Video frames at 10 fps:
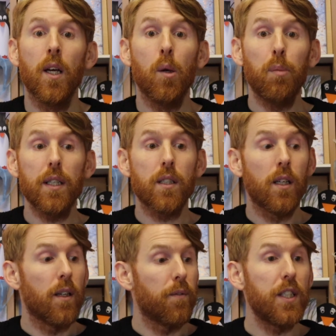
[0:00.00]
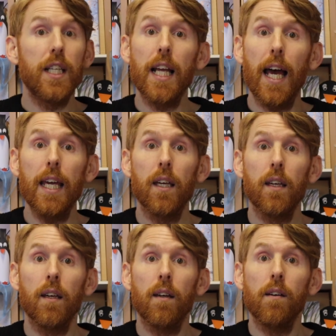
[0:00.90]
But for today,
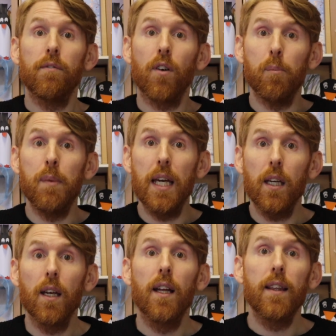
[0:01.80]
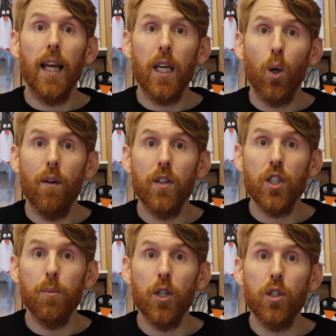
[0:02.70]
from me, thank you ever
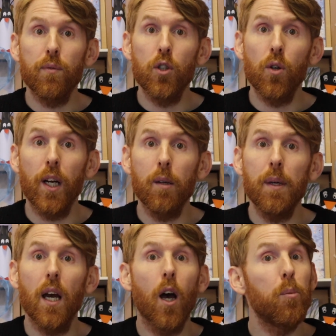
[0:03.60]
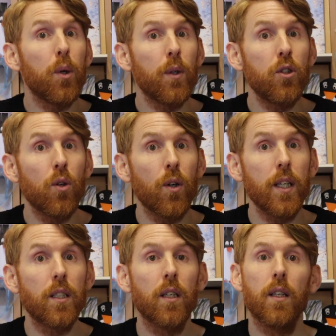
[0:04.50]
so much for joining me. I hope you
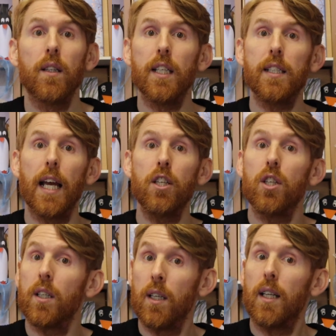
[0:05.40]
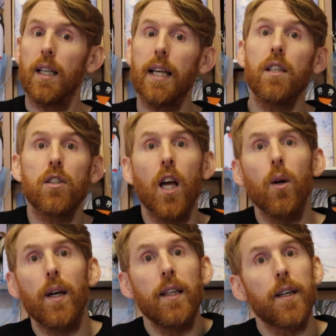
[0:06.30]
enjoyed the session. Let us
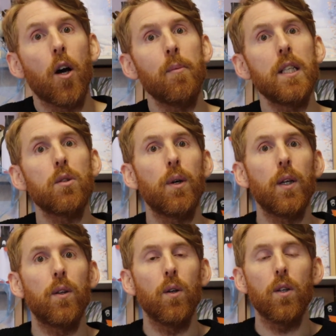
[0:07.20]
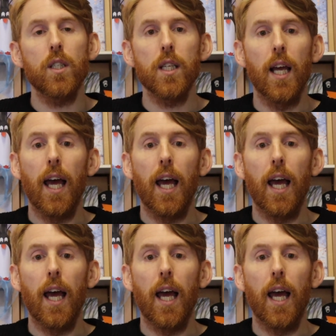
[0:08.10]
know in the comments what you thought.